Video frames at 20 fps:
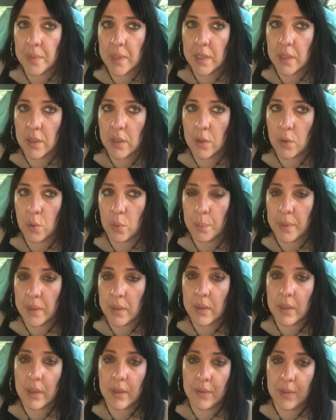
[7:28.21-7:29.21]
You
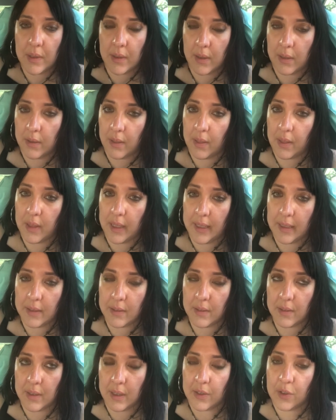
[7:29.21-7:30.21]
believe in the
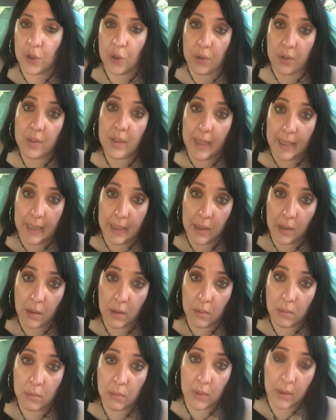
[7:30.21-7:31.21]
things that you're
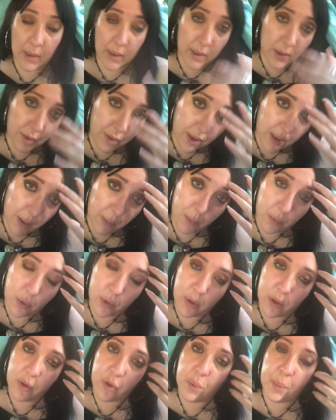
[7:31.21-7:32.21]
saying. I think it's very
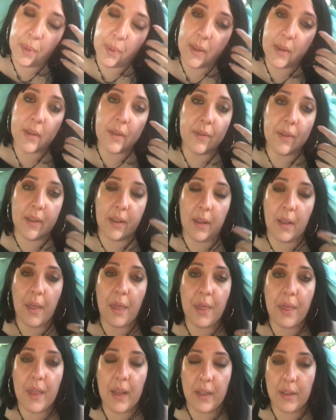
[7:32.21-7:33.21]
important to believe in the
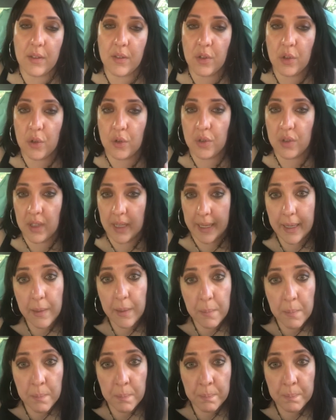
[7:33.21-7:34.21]
things you say